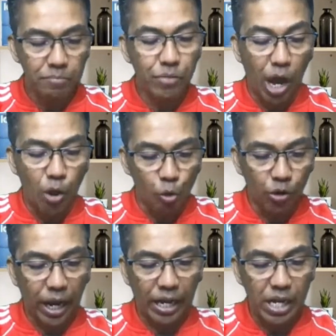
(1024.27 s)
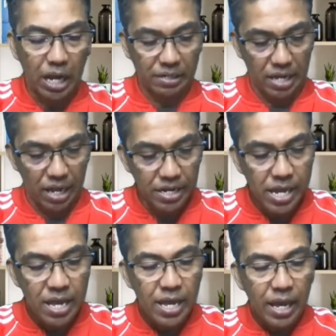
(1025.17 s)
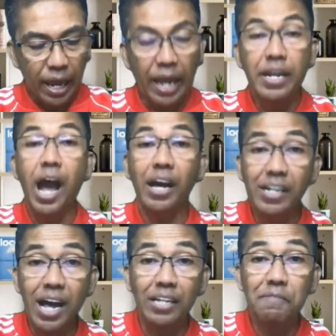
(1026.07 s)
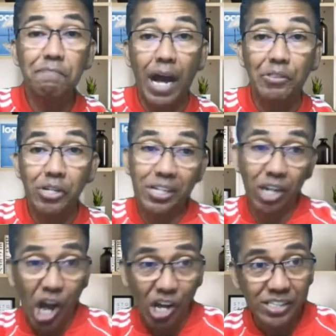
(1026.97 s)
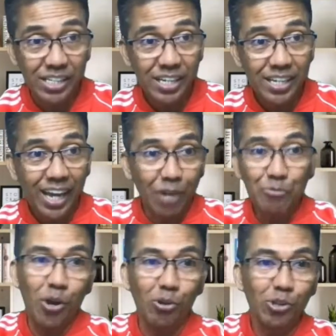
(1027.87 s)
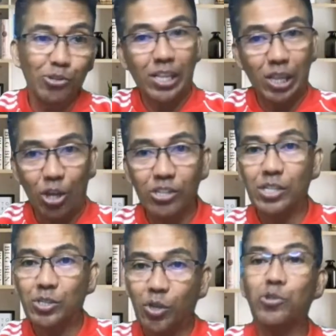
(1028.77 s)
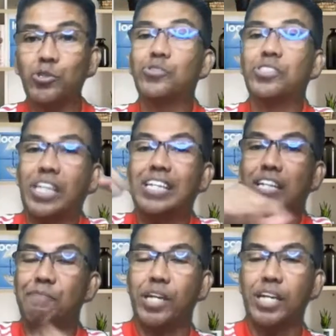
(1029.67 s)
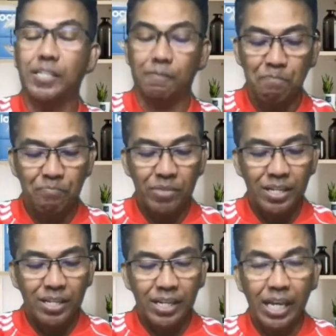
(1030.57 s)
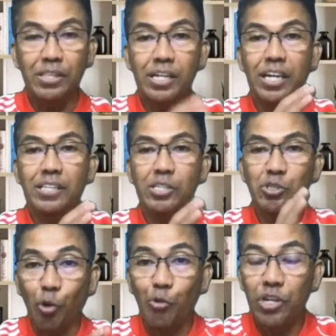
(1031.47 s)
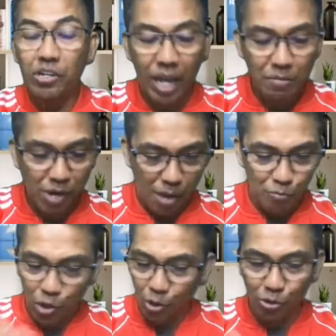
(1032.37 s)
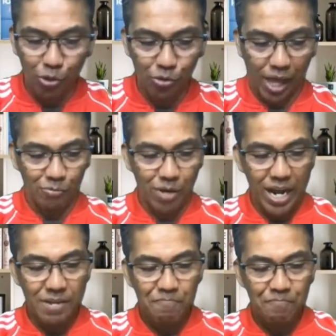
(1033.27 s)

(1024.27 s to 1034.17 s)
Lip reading: Nahor, and Haran. And Haran fathered Lot. And we all know that Lot is also significant in the story of Abraham. We all know that, right?